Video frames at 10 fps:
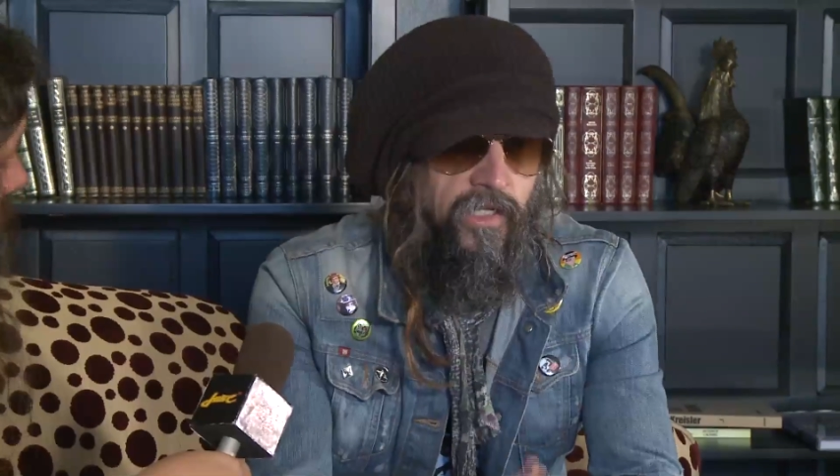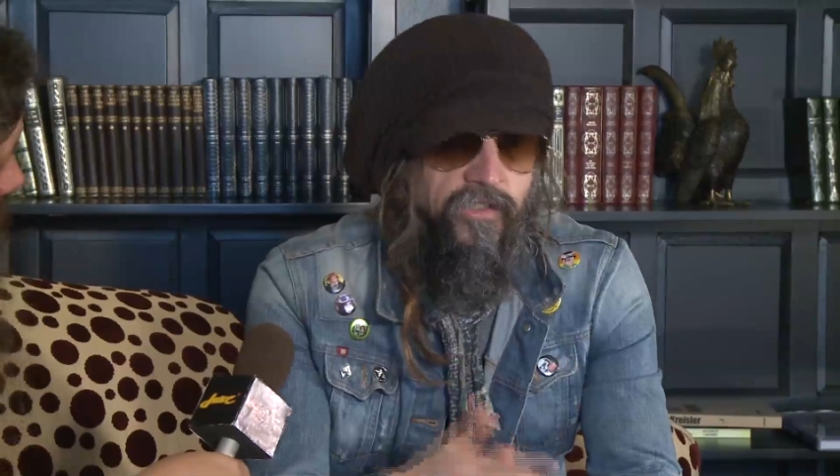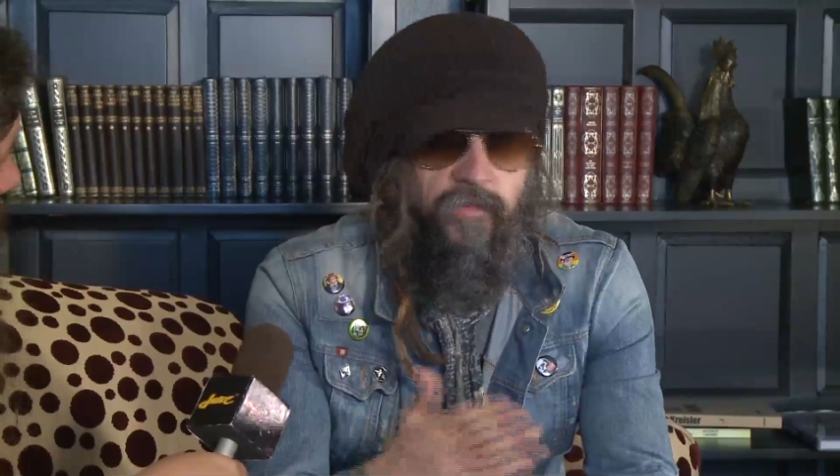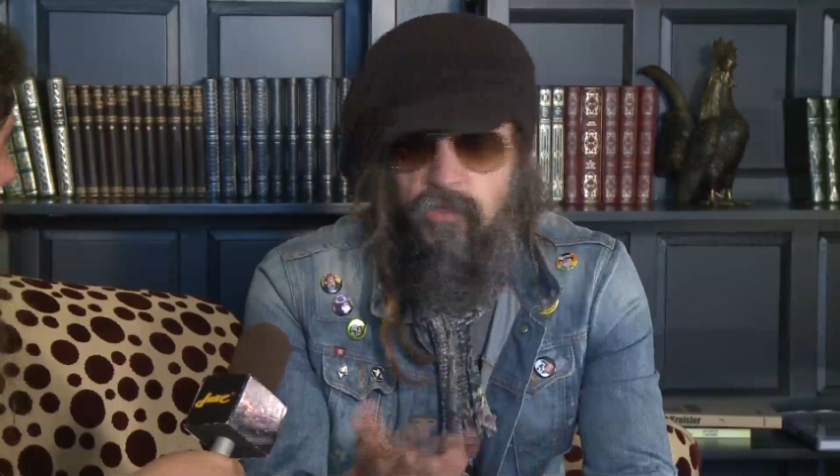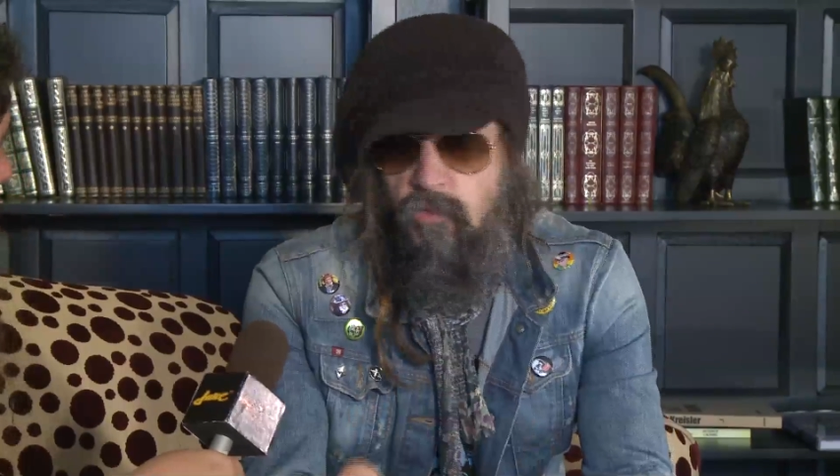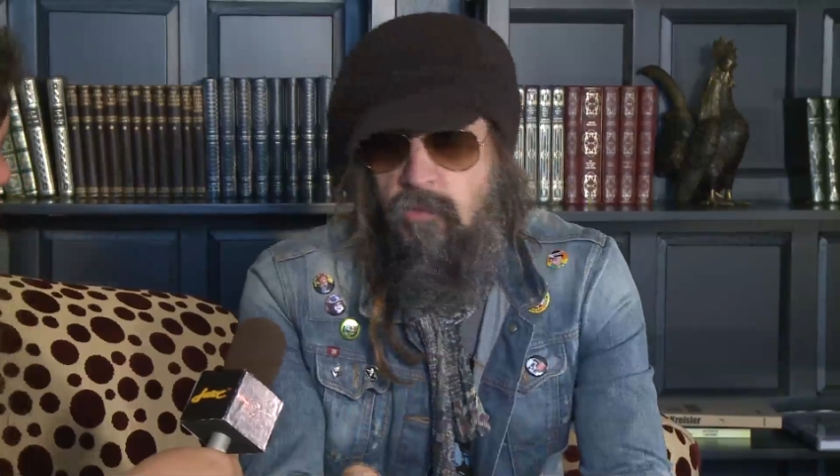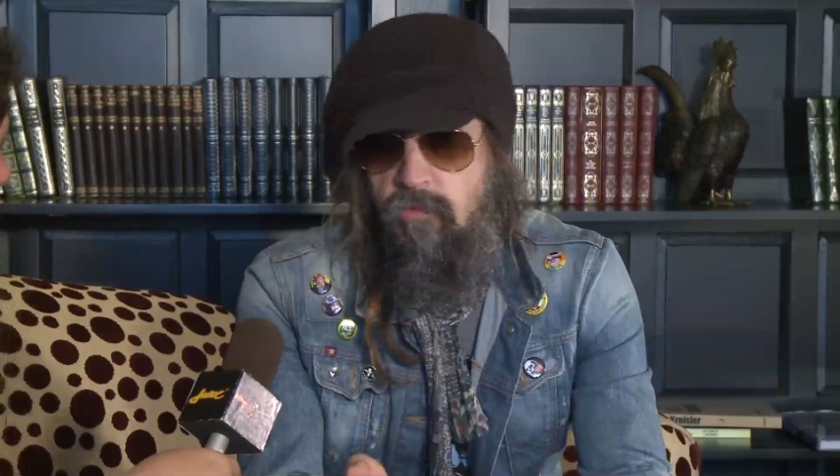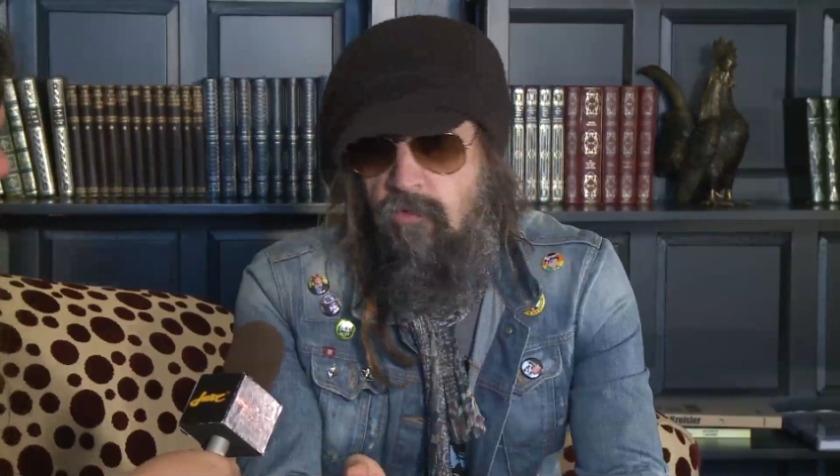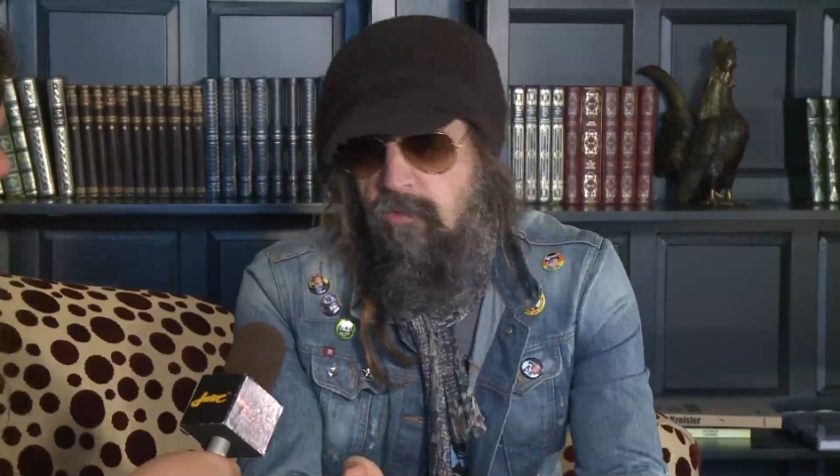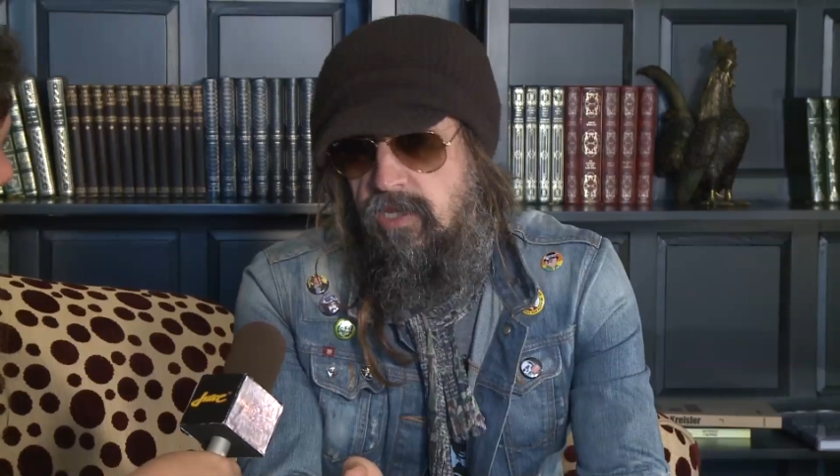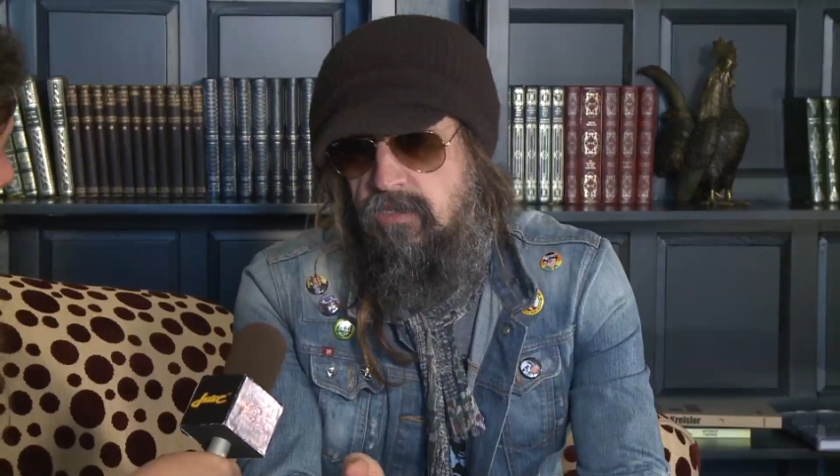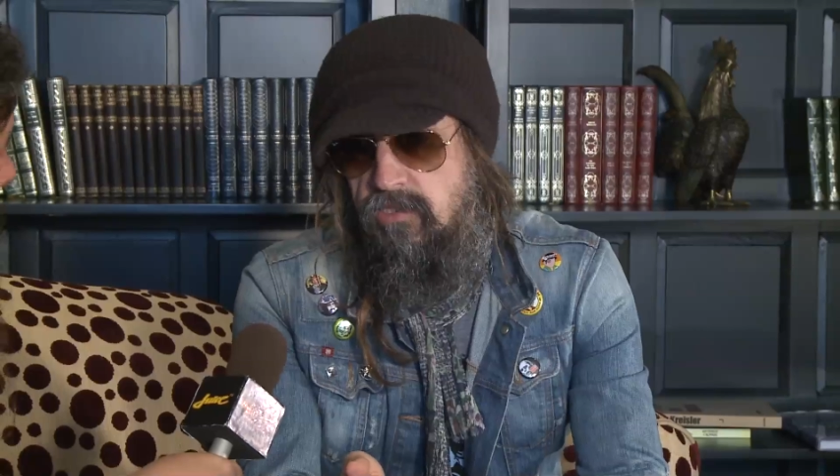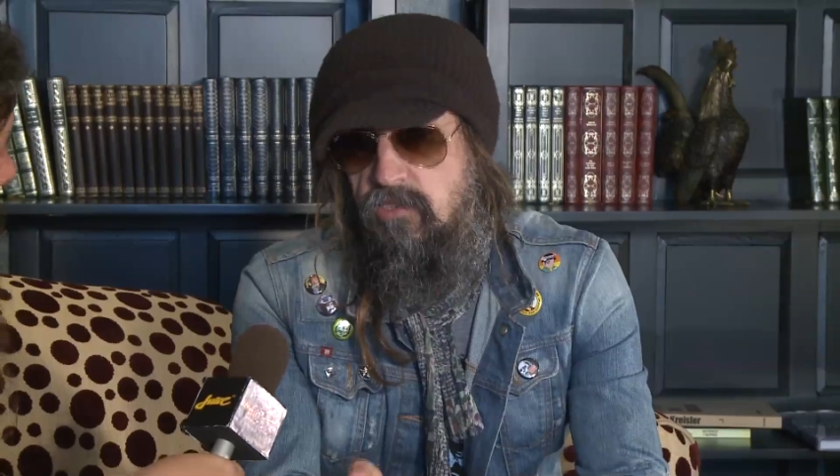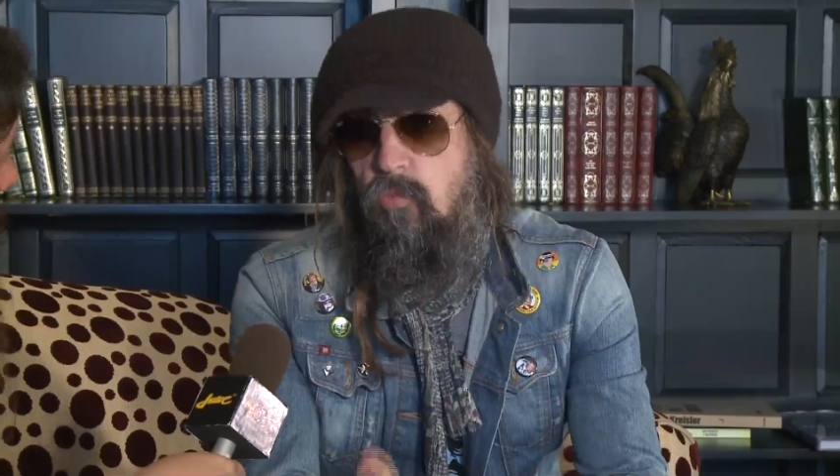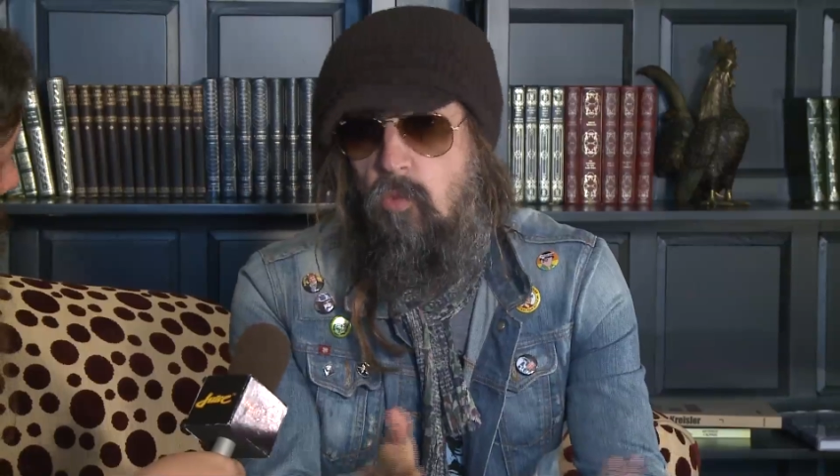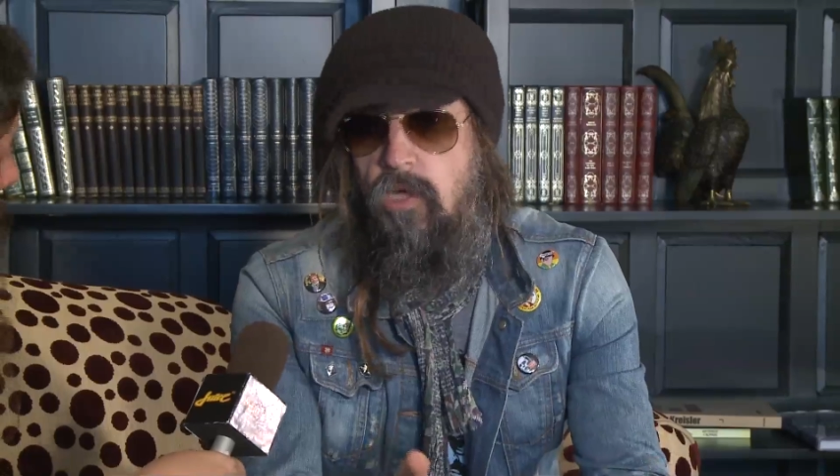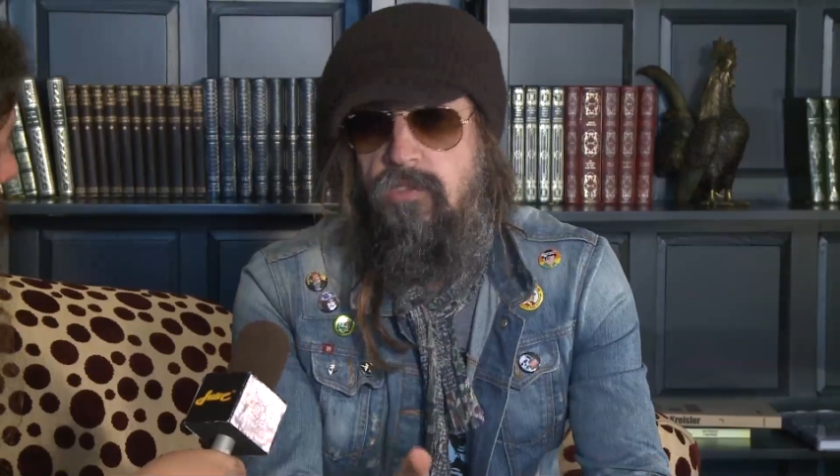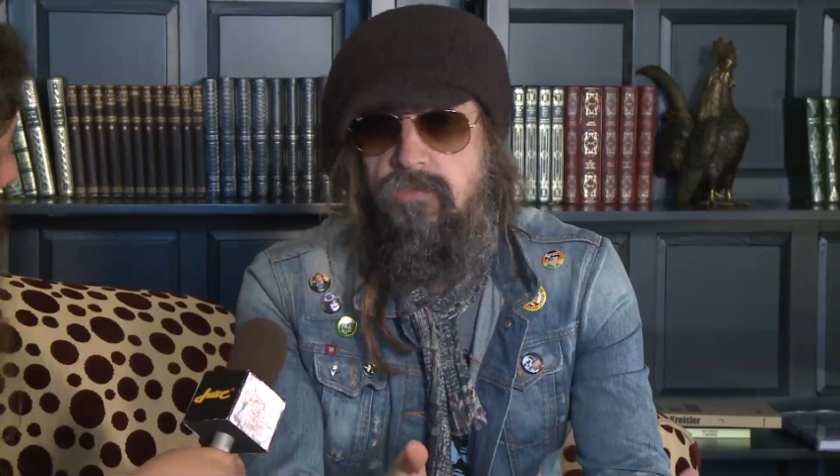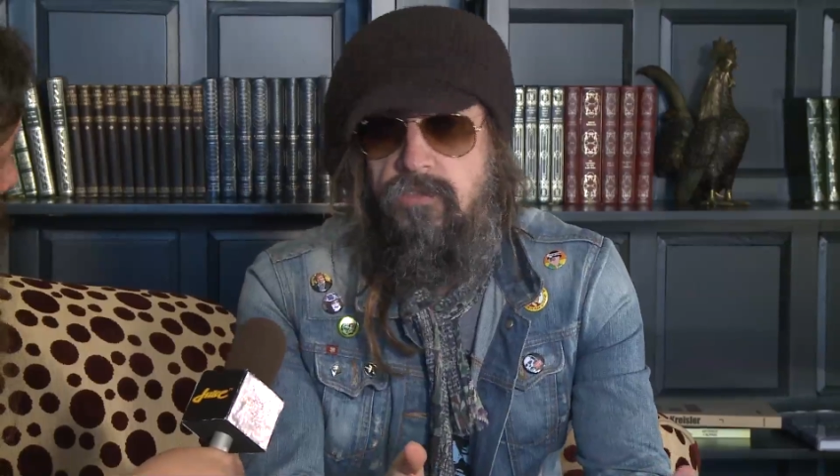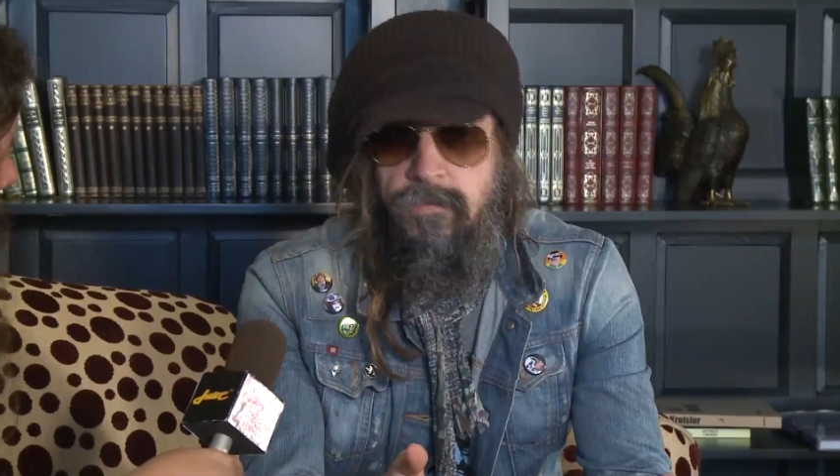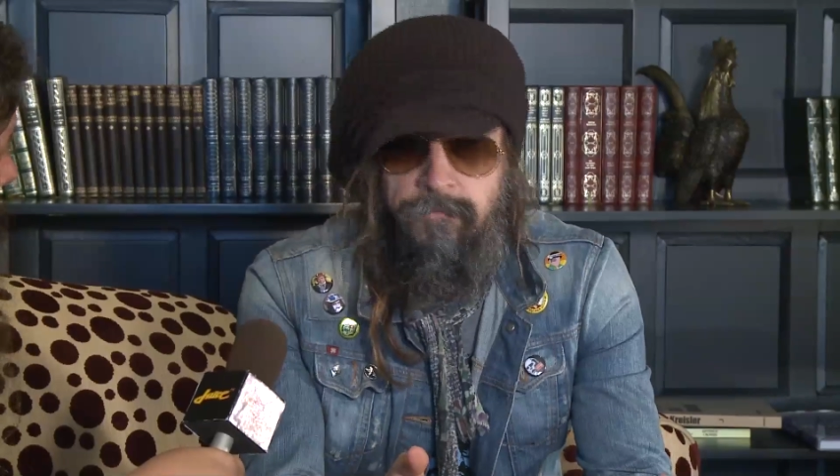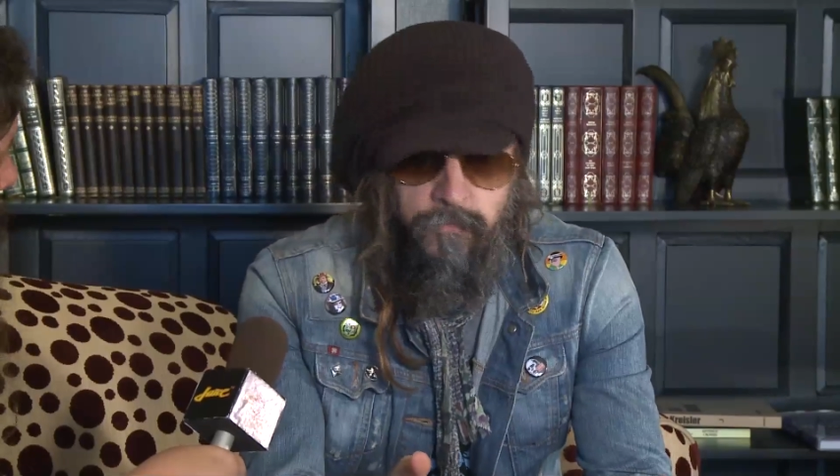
Something like Werewolf Woman of the SS was